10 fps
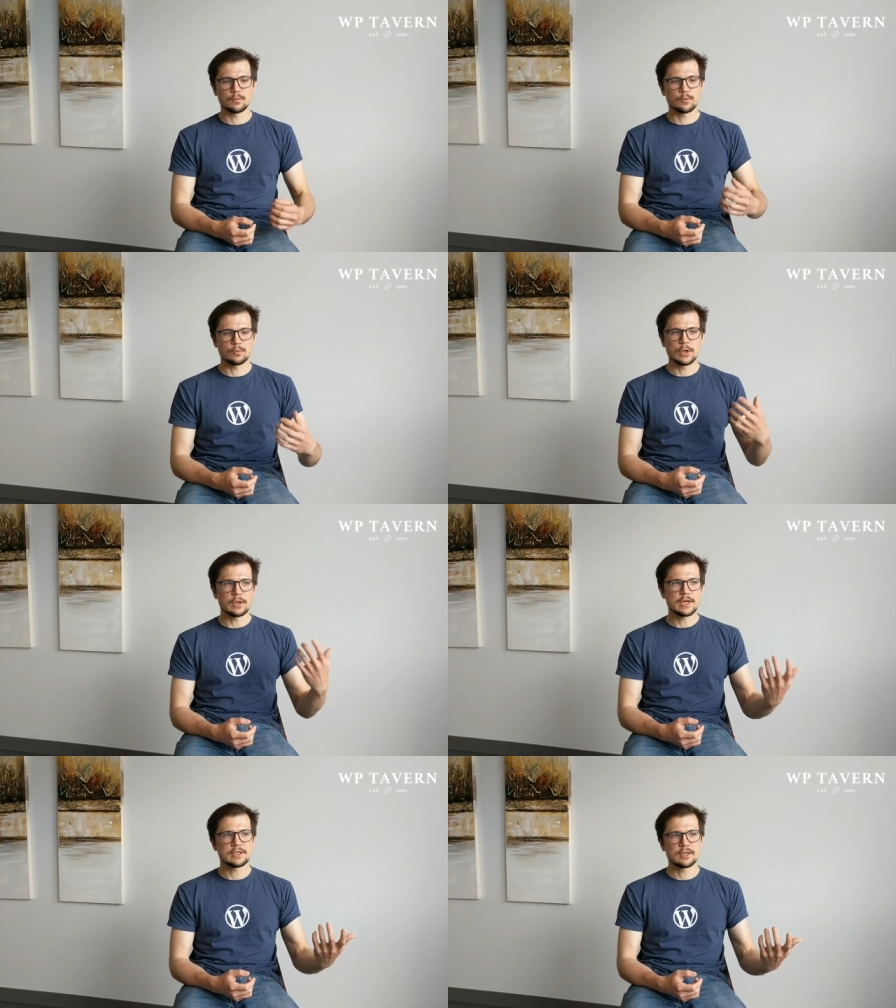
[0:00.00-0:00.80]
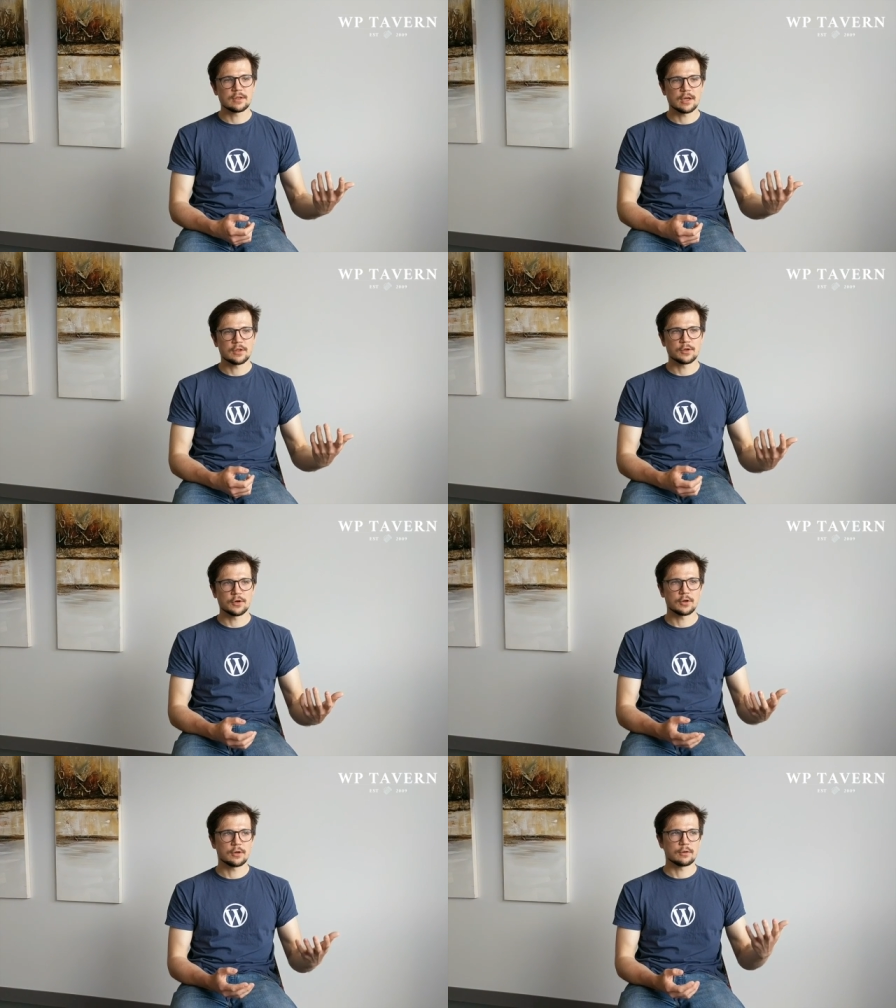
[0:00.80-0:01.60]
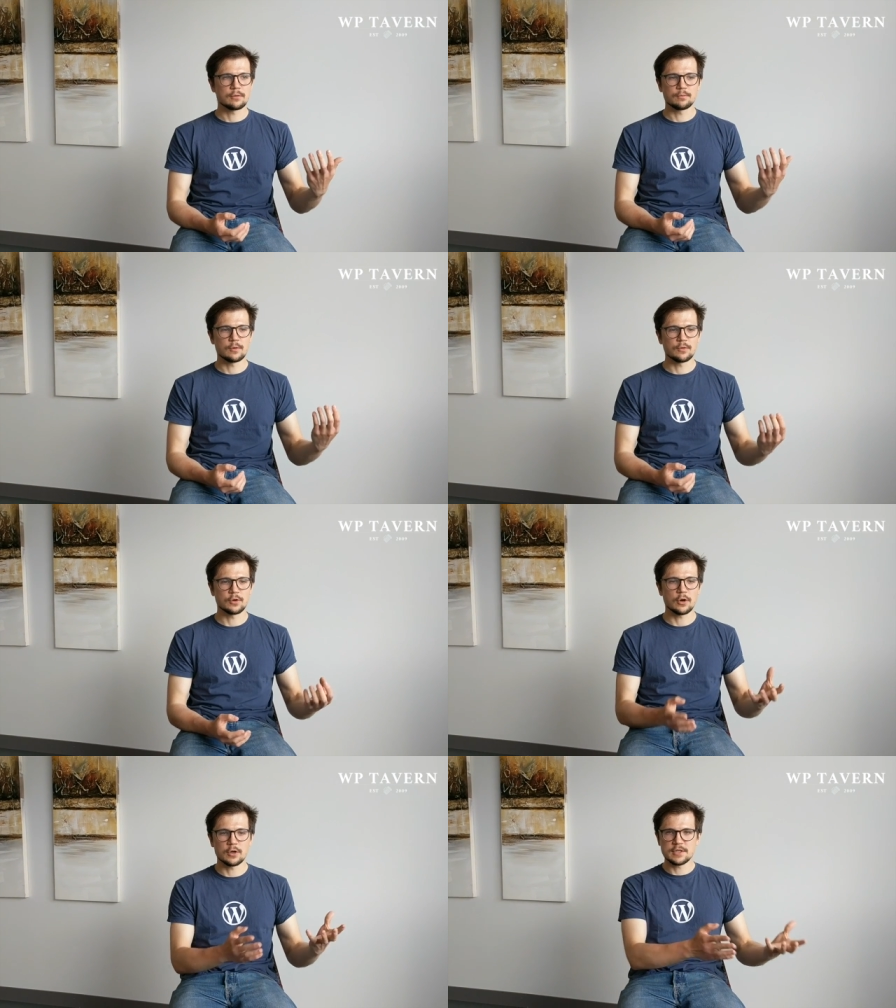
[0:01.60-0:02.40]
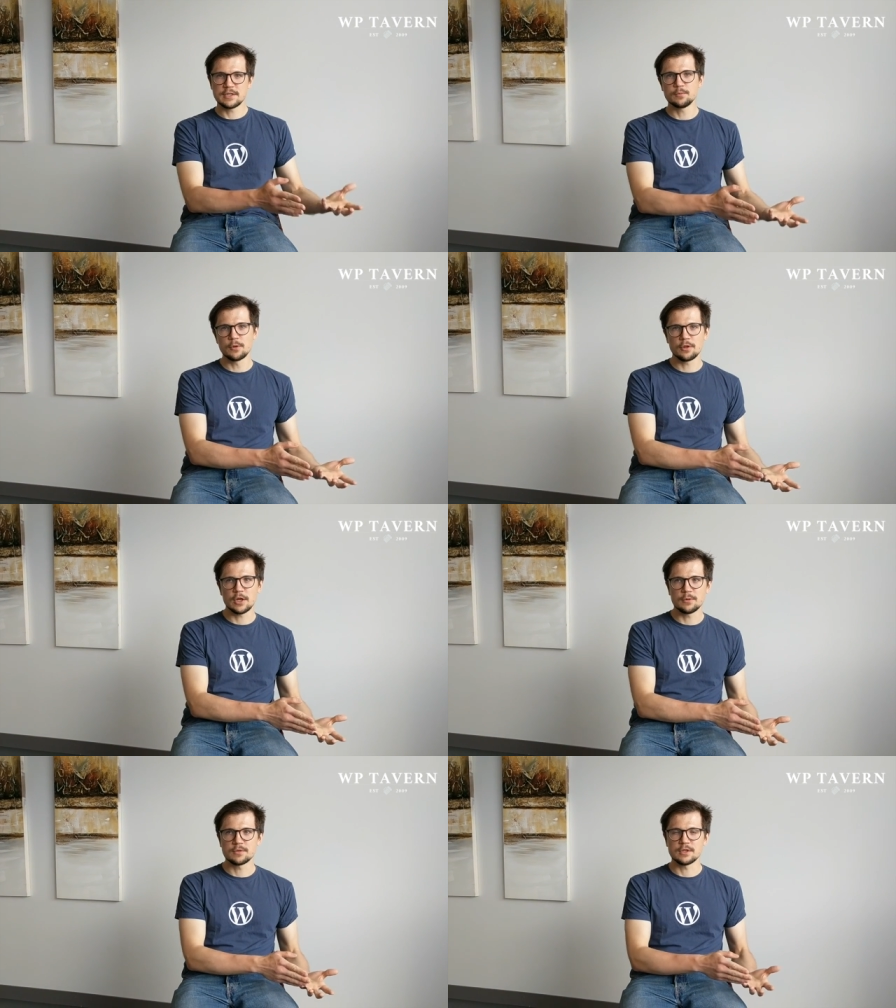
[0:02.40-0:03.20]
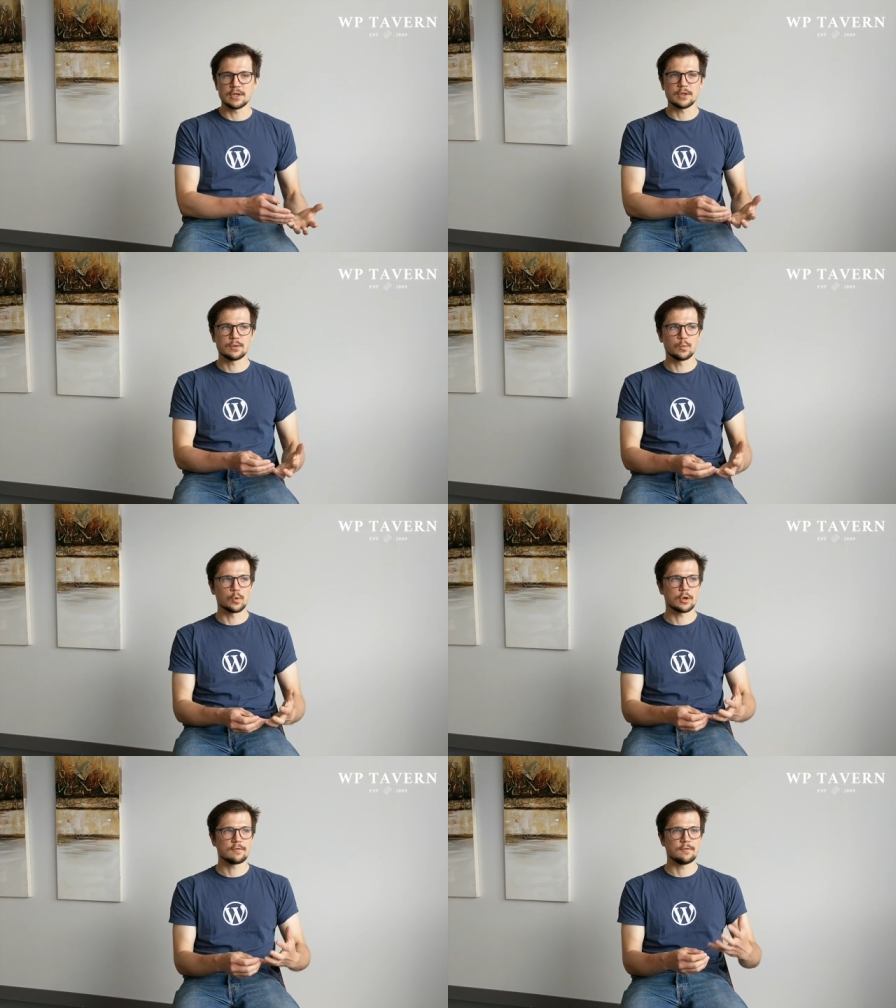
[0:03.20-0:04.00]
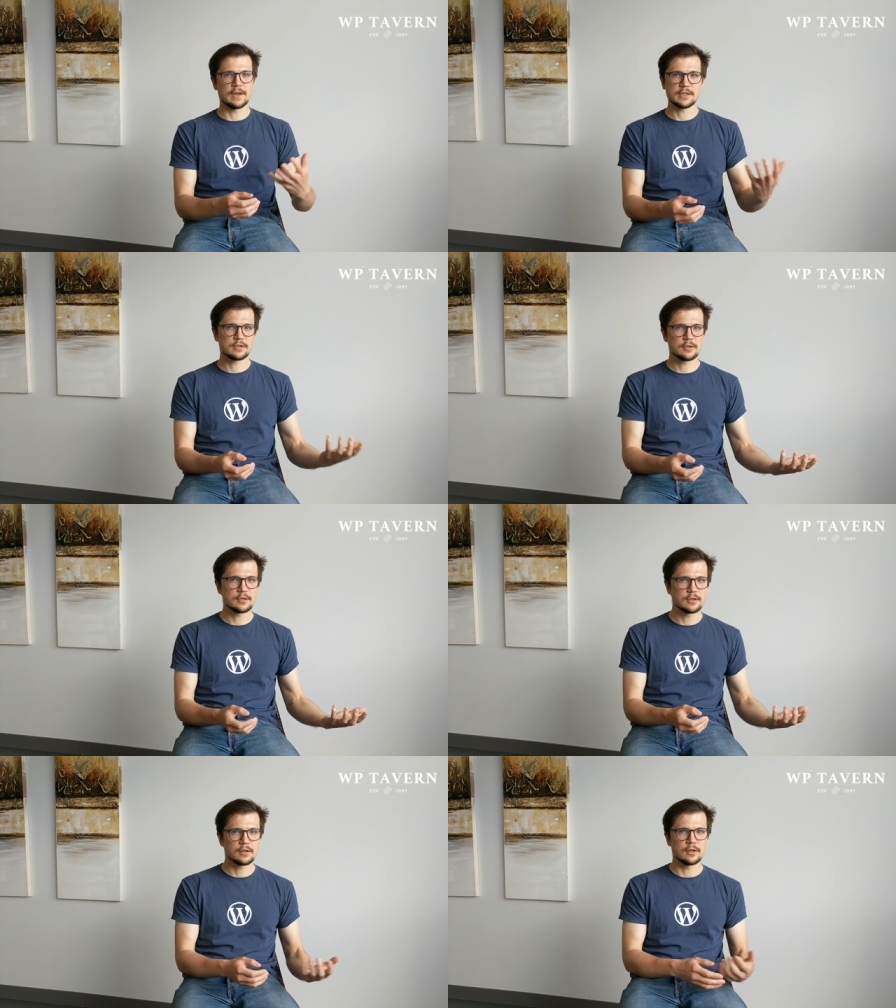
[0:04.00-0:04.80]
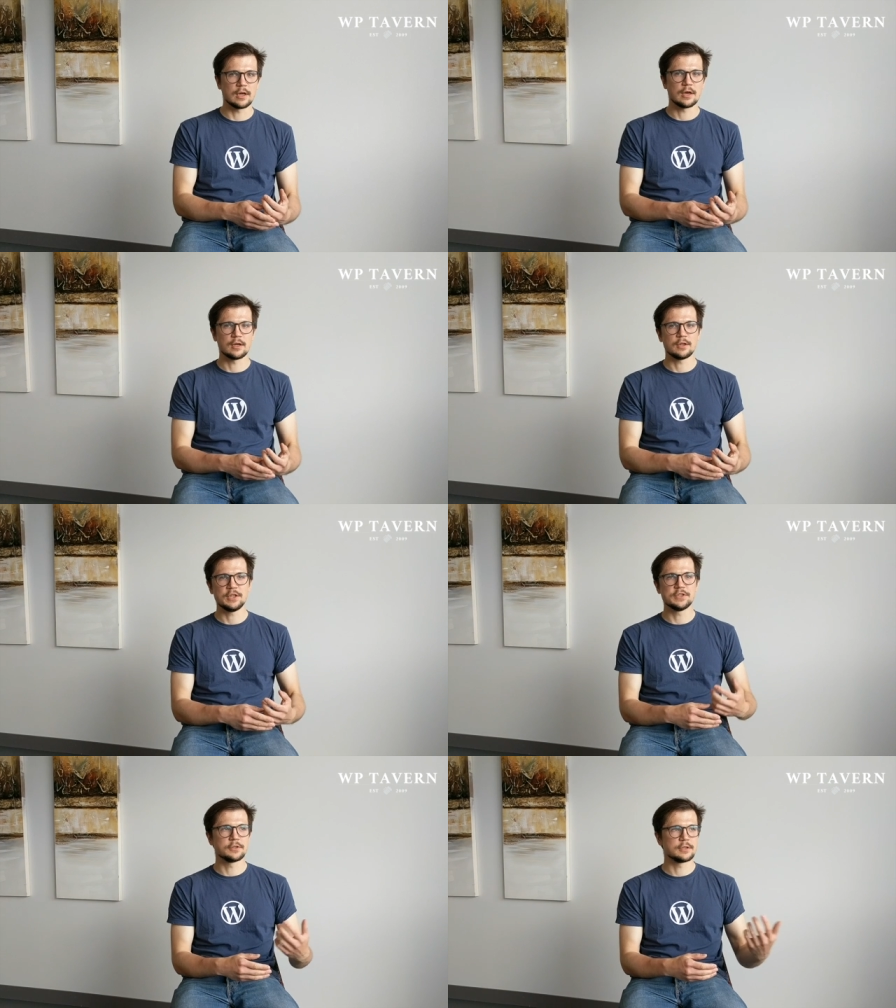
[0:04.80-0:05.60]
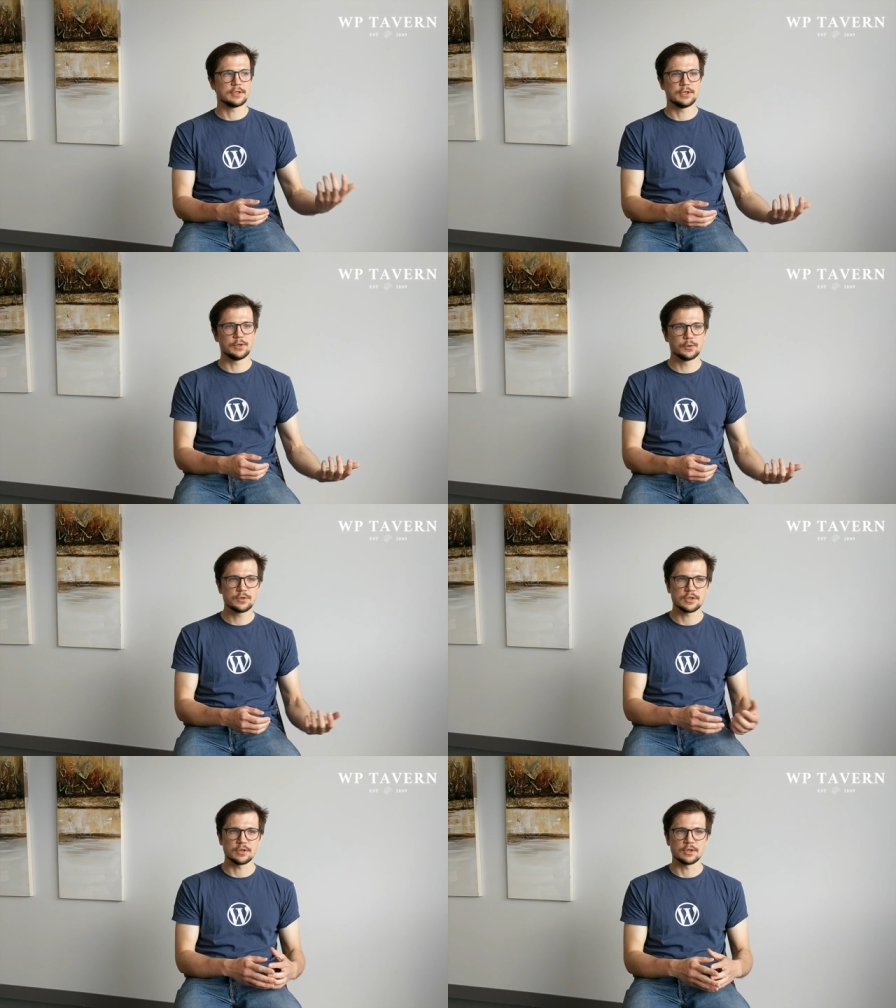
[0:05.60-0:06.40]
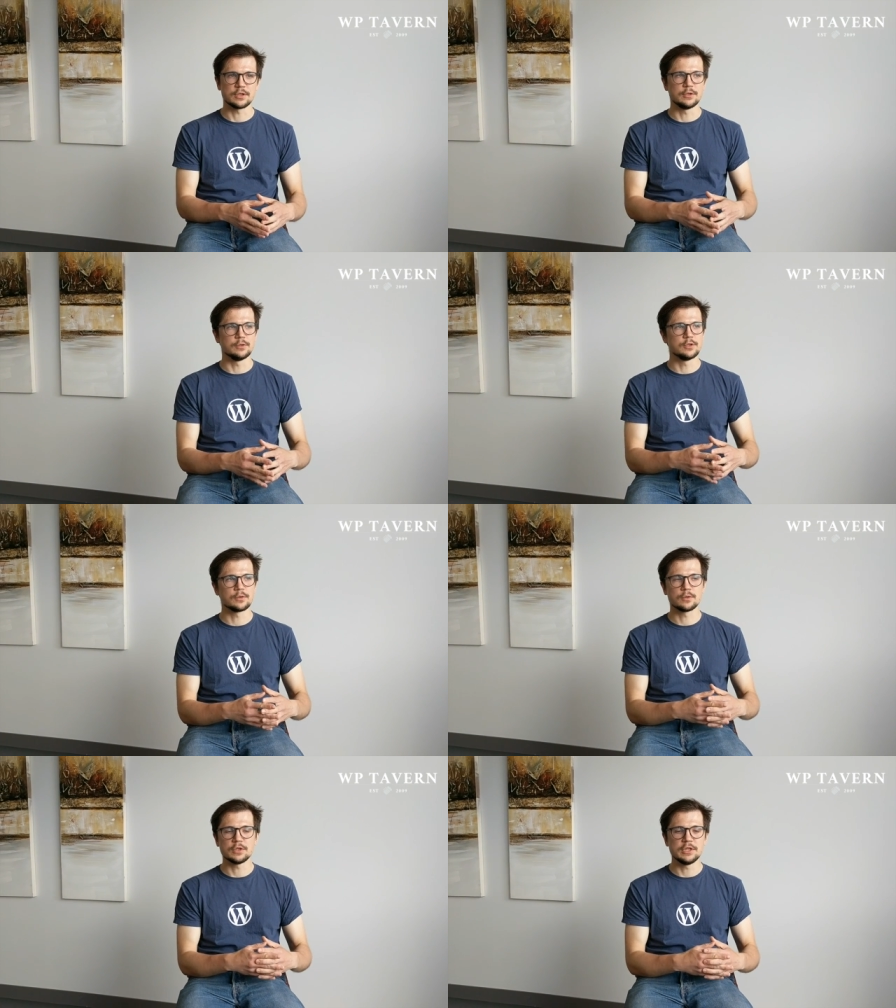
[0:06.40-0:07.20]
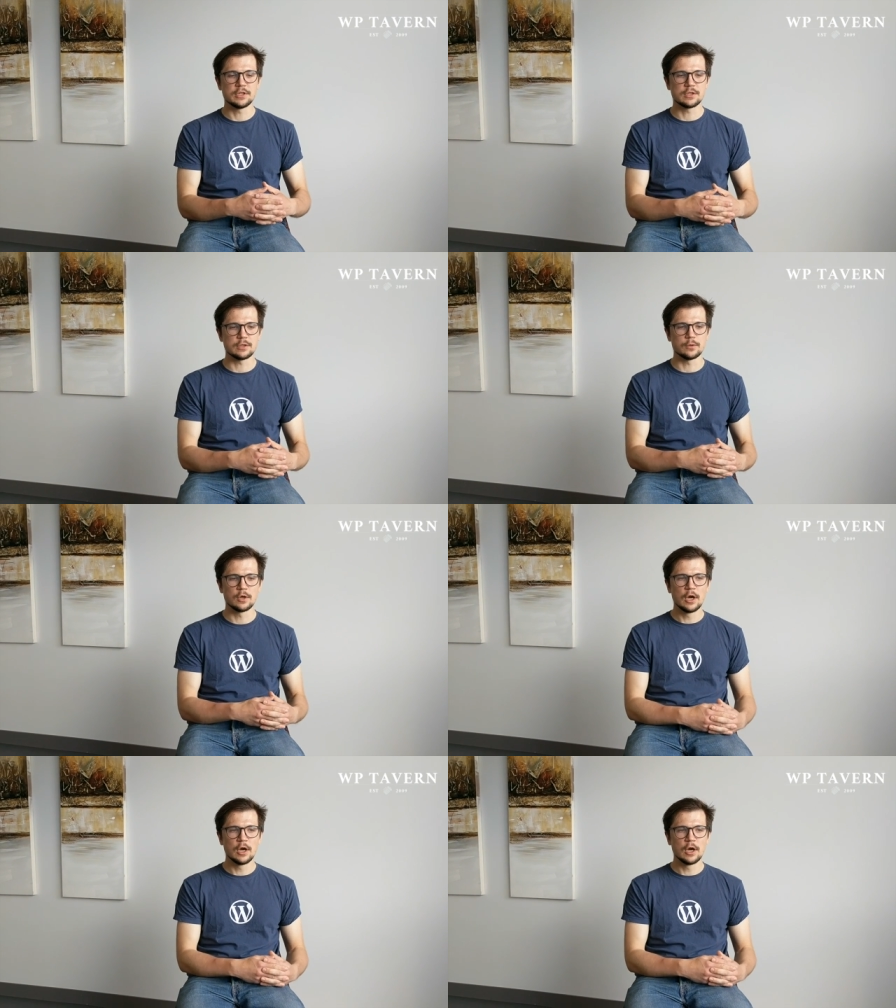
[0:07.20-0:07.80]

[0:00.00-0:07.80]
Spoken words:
realizing that there are simple themes that work faster, that easier to use, and that you don't need to